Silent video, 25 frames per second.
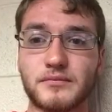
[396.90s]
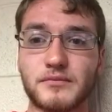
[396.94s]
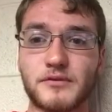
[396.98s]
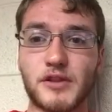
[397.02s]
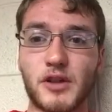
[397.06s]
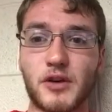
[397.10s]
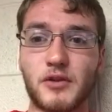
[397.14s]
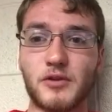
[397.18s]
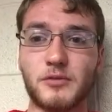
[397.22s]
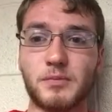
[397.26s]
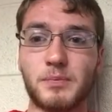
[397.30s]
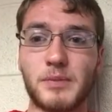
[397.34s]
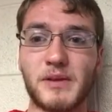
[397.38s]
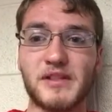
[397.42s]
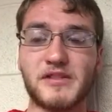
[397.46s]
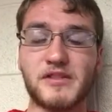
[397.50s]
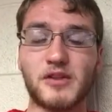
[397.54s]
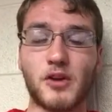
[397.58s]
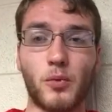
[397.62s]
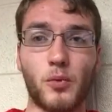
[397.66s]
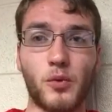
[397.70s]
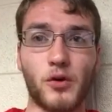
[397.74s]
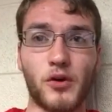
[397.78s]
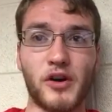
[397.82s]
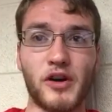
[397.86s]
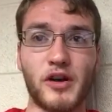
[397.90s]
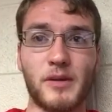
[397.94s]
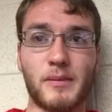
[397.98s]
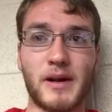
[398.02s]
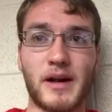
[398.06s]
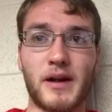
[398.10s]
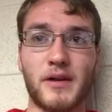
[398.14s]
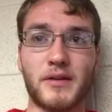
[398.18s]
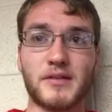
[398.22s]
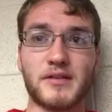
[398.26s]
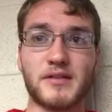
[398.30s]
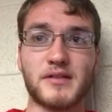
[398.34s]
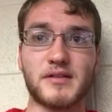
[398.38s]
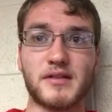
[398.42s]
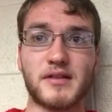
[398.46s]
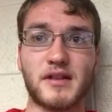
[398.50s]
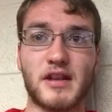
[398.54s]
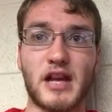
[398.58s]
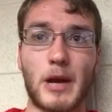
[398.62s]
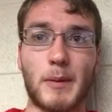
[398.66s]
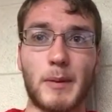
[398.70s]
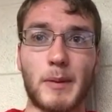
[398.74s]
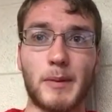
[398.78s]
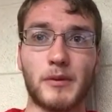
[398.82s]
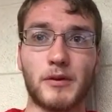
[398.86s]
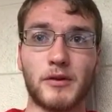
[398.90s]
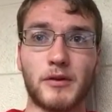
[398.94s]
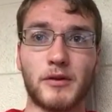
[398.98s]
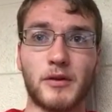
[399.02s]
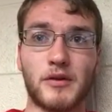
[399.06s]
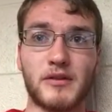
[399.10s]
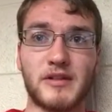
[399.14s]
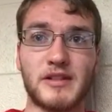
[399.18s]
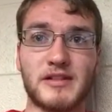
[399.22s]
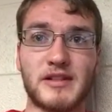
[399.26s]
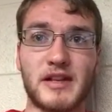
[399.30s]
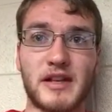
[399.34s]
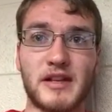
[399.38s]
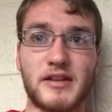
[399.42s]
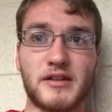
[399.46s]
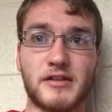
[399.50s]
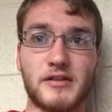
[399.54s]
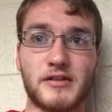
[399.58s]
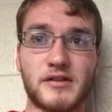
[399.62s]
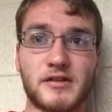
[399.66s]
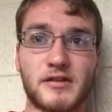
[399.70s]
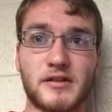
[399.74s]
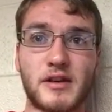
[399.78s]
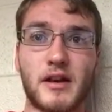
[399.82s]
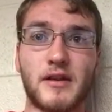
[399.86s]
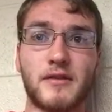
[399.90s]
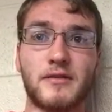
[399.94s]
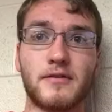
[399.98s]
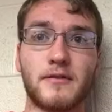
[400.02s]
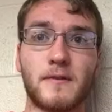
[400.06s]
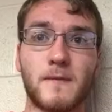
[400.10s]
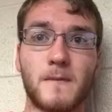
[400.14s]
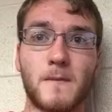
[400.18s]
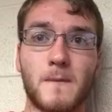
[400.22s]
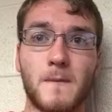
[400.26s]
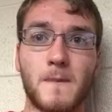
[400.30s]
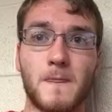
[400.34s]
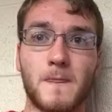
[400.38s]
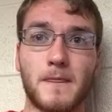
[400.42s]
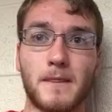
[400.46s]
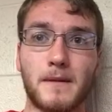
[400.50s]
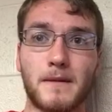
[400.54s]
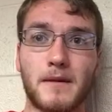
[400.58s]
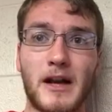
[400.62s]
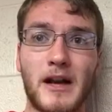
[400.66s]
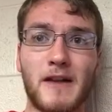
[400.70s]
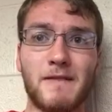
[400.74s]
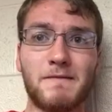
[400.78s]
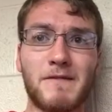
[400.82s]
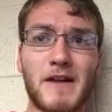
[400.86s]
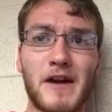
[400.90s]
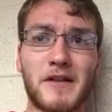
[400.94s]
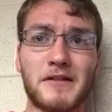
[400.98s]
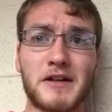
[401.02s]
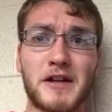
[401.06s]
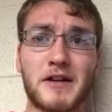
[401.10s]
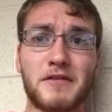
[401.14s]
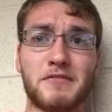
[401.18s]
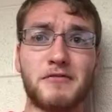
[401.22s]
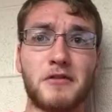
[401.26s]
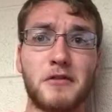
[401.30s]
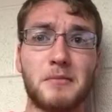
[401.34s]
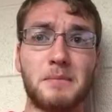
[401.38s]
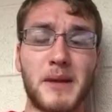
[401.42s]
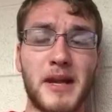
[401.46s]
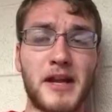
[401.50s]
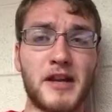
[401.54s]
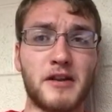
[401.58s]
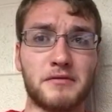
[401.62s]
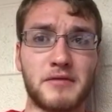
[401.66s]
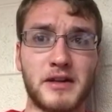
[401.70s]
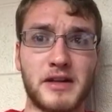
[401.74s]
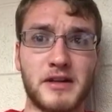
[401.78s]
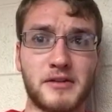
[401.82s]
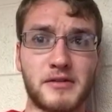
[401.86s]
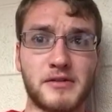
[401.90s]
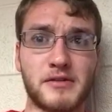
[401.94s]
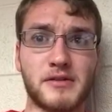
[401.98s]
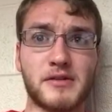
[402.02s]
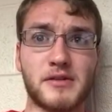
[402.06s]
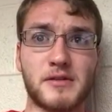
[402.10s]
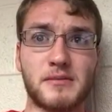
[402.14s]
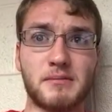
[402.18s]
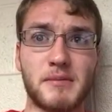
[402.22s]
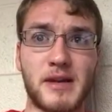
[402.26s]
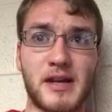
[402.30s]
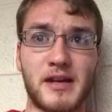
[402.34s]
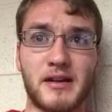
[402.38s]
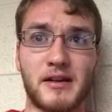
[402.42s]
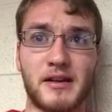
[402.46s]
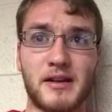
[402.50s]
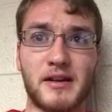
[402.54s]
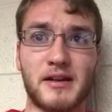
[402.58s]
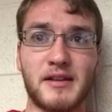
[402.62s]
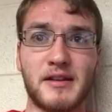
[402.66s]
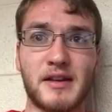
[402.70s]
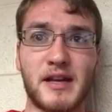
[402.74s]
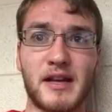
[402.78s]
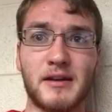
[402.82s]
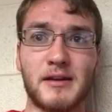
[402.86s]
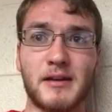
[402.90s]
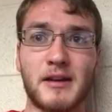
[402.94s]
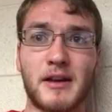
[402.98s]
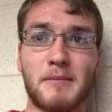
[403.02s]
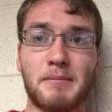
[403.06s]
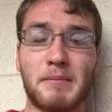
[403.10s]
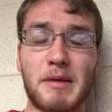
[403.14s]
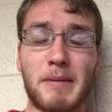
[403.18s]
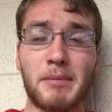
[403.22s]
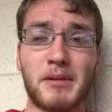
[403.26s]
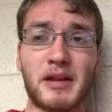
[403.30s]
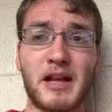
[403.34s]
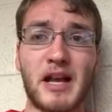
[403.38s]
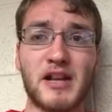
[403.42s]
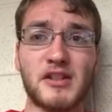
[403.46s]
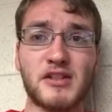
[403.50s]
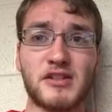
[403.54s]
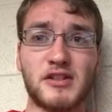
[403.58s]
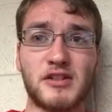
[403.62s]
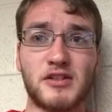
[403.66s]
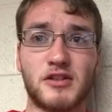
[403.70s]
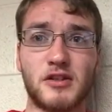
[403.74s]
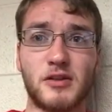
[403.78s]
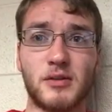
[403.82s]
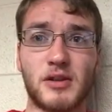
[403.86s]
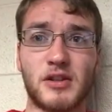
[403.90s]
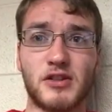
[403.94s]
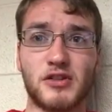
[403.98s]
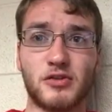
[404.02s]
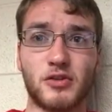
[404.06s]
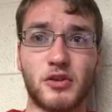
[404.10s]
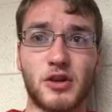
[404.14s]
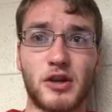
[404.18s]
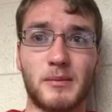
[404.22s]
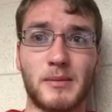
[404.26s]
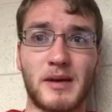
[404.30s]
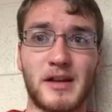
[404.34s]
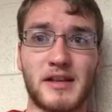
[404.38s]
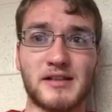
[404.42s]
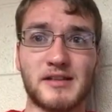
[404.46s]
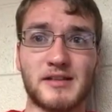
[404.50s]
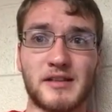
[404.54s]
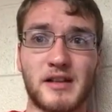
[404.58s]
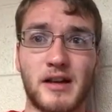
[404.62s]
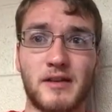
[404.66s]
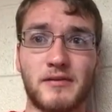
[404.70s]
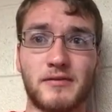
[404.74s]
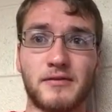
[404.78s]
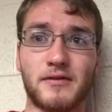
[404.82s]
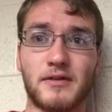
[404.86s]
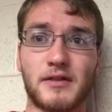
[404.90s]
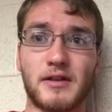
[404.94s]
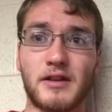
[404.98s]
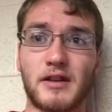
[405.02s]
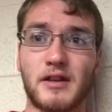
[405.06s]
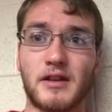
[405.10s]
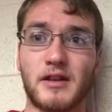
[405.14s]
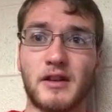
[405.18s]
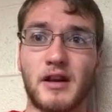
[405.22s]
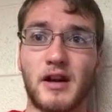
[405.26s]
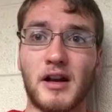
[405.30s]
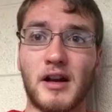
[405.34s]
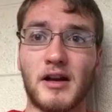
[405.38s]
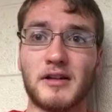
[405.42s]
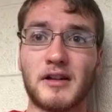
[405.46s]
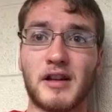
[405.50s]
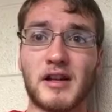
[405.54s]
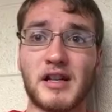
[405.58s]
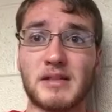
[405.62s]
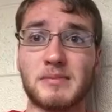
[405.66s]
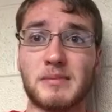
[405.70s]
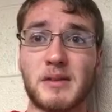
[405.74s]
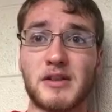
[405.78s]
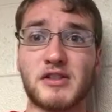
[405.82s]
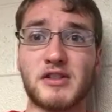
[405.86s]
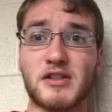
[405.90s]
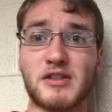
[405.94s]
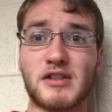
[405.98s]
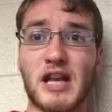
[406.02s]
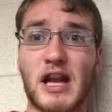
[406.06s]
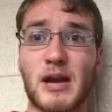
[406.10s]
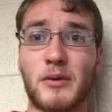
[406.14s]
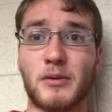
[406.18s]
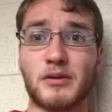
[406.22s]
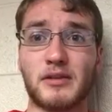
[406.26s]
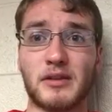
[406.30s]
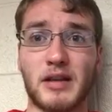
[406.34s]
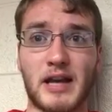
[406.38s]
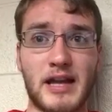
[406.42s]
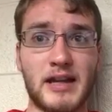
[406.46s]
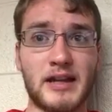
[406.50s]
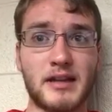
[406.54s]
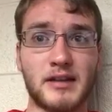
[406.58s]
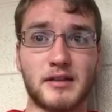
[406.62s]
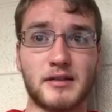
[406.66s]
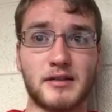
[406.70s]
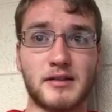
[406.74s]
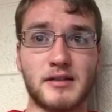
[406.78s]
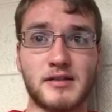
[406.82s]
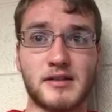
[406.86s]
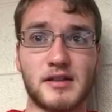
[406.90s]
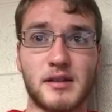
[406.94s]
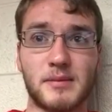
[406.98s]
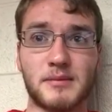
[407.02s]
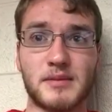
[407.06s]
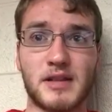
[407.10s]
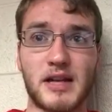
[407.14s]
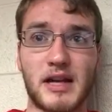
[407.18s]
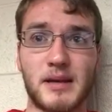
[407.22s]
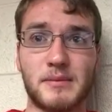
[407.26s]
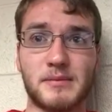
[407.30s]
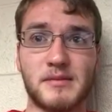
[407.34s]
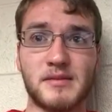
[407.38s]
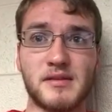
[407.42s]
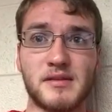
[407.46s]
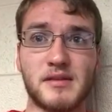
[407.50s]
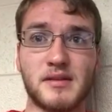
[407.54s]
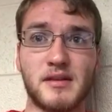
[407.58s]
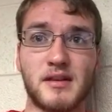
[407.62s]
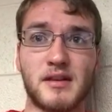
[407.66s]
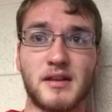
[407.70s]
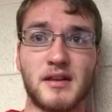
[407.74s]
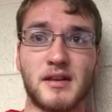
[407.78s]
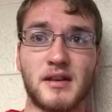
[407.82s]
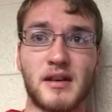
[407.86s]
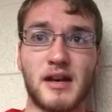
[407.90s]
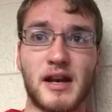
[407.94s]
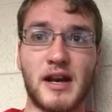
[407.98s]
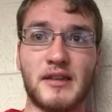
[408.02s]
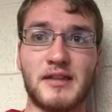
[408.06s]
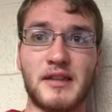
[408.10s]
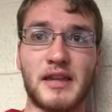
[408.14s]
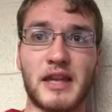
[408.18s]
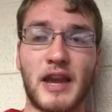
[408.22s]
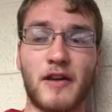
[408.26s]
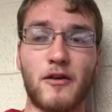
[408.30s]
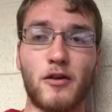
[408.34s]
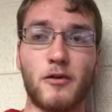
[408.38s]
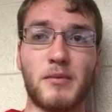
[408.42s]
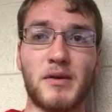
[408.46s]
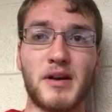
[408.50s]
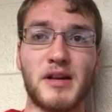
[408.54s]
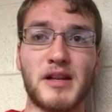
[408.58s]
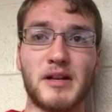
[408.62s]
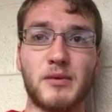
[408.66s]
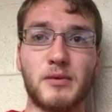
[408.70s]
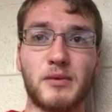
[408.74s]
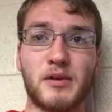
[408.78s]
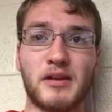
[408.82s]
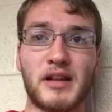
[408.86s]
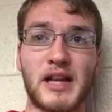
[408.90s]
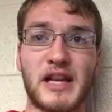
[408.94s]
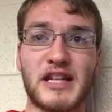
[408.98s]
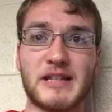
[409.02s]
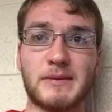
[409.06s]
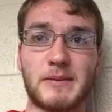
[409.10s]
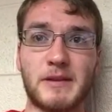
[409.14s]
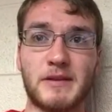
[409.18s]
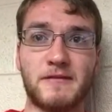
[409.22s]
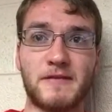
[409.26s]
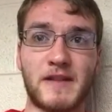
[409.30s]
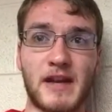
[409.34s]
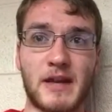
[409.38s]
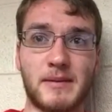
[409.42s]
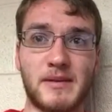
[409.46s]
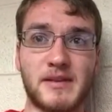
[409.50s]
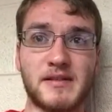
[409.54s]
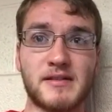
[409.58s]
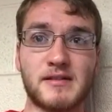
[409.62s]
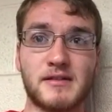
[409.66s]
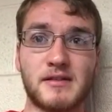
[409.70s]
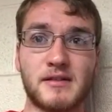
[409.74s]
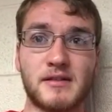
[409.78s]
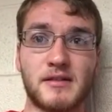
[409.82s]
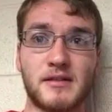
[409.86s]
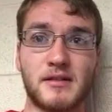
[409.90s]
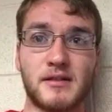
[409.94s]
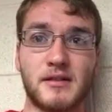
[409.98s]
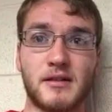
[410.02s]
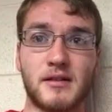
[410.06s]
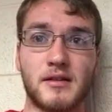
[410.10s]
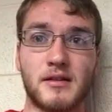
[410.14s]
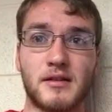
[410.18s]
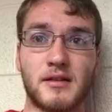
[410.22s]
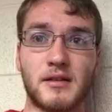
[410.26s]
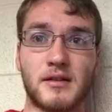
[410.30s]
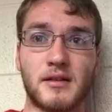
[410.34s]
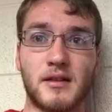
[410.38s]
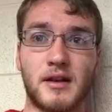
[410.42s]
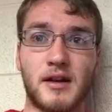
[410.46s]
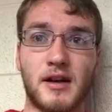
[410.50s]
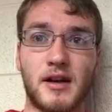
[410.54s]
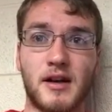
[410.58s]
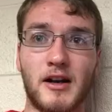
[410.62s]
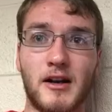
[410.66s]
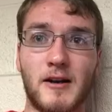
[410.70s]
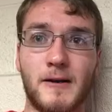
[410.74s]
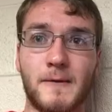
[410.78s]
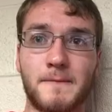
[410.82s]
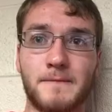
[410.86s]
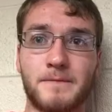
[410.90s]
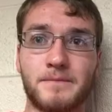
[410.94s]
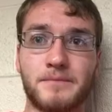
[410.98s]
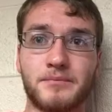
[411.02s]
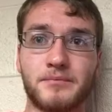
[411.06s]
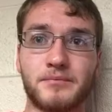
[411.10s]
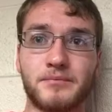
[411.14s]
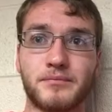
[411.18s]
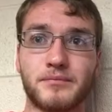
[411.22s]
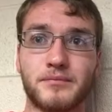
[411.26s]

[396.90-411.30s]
don't be so worried about how people are going to take your stuff. I found out through beta readers, mainly, that people actually do enjoy my stuff. Not as much as I would like, sometimes. I think everybody would like to be famous. Kind